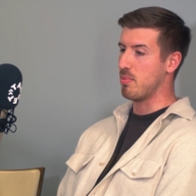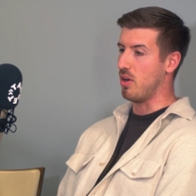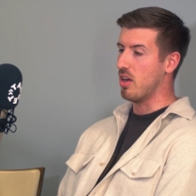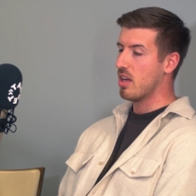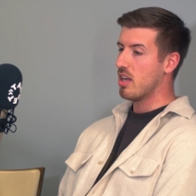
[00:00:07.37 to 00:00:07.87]

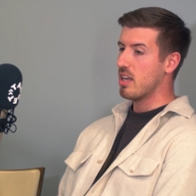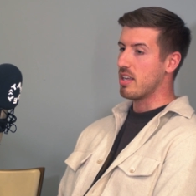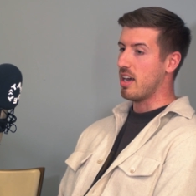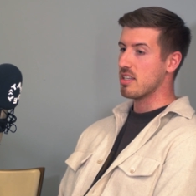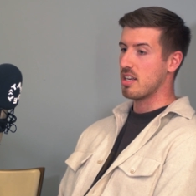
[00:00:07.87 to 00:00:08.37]
But
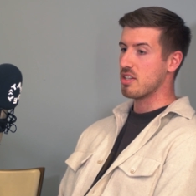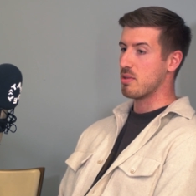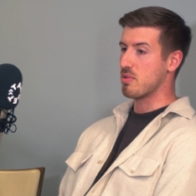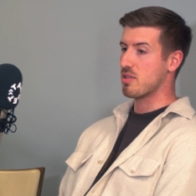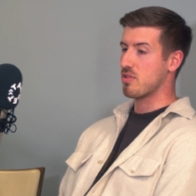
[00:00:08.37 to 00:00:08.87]
yeah,
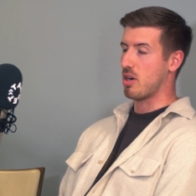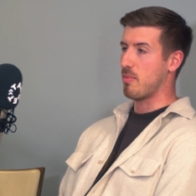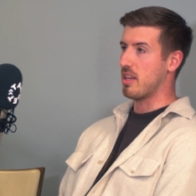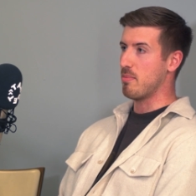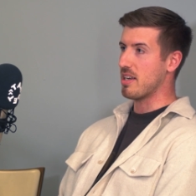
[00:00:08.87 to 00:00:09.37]
essentially we're just trying to
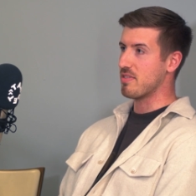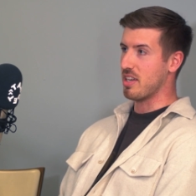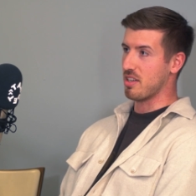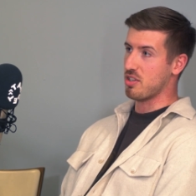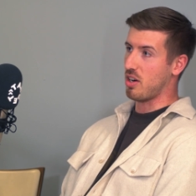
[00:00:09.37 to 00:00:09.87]
make the best
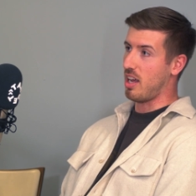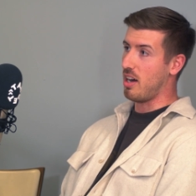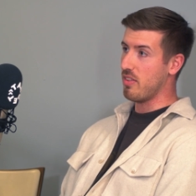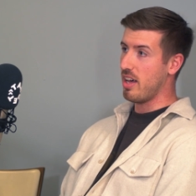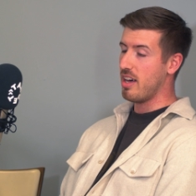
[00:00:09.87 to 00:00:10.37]
vegan chocolate
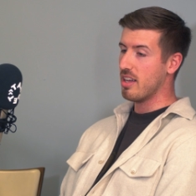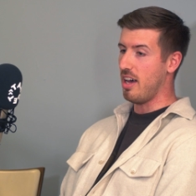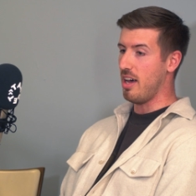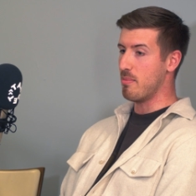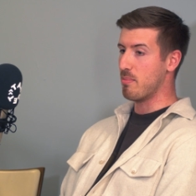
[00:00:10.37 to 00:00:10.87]
out there,